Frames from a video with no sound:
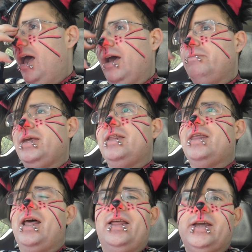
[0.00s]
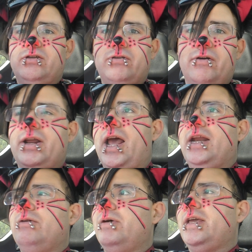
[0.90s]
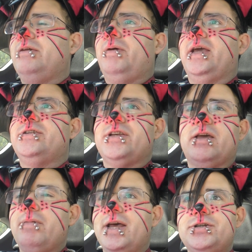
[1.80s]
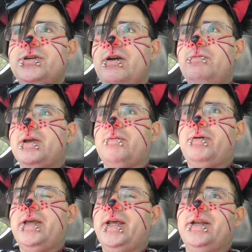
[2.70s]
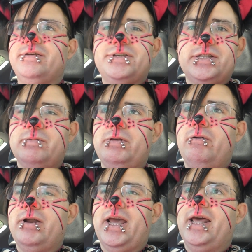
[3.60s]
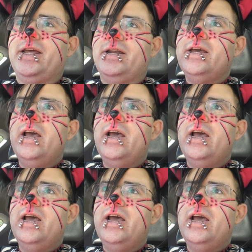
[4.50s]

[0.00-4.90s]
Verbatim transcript: I mean that like you go to any wiki page. Like imagine you're on Wikipedia and you see something you want to edit.